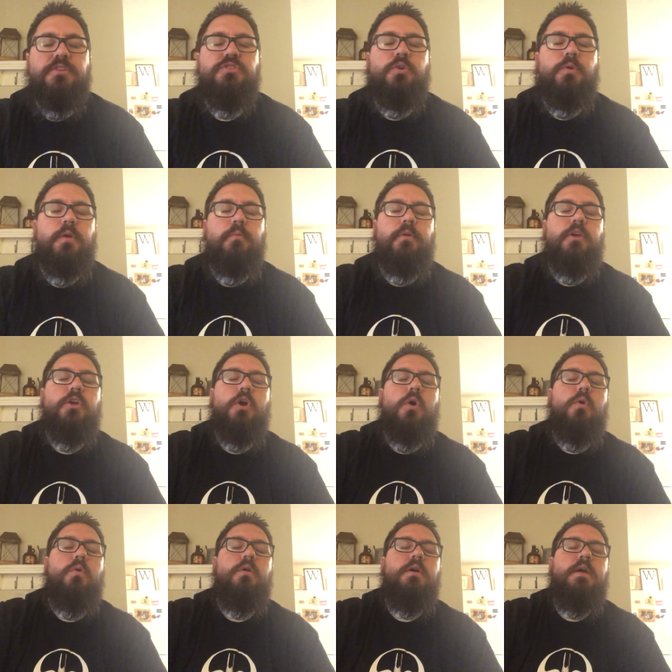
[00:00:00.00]
So here we
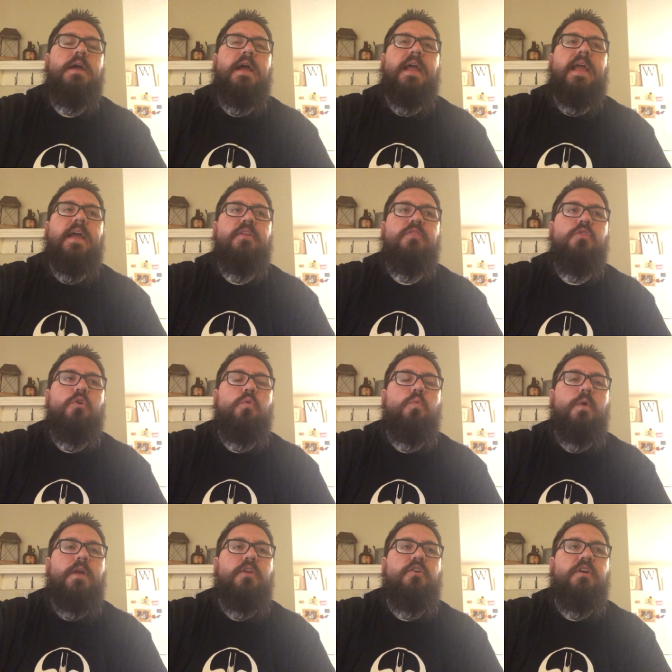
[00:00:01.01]
go. And the
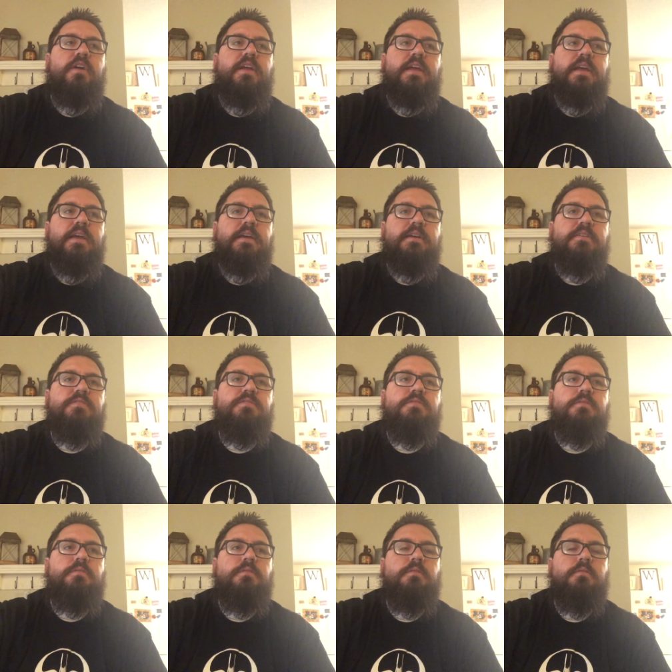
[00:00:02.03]
winner is